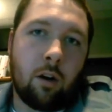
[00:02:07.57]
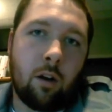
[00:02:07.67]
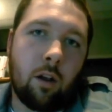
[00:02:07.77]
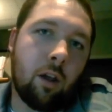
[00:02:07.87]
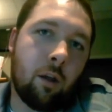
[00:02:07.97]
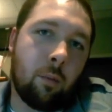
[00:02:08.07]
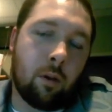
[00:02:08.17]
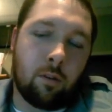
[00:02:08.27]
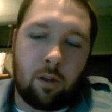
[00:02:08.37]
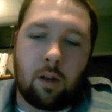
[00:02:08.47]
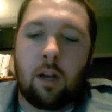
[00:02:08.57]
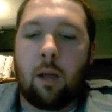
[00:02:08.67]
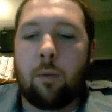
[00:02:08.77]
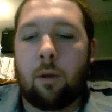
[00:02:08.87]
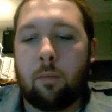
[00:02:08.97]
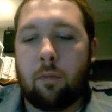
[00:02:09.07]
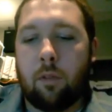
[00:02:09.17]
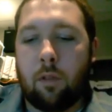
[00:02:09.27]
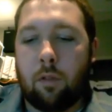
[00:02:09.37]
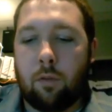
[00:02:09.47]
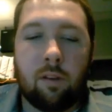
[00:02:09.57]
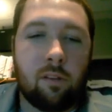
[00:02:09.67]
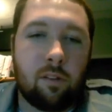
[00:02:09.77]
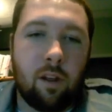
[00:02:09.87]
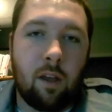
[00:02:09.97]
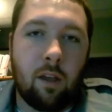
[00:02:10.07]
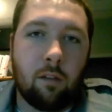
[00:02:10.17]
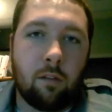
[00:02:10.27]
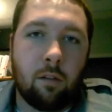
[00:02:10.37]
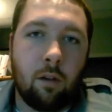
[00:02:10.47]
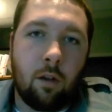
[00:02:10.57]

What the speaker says: and I'm also going to name them the three stays,